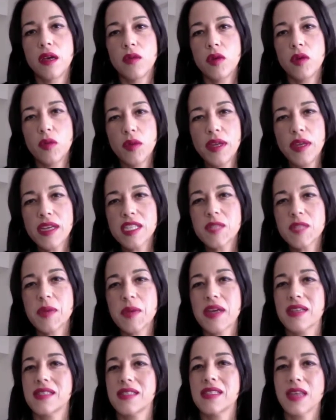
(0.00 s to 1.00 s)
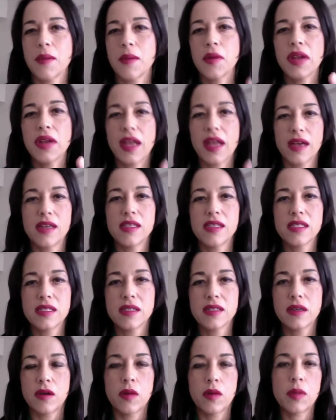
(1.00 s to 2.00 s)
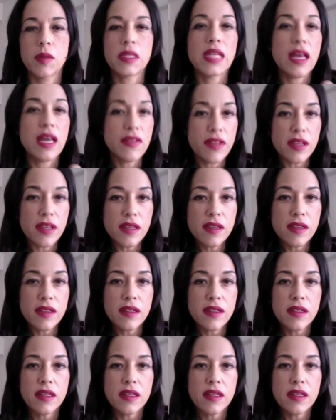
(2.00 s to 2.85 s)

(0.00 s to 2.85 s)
When we expect someone else, our beloved,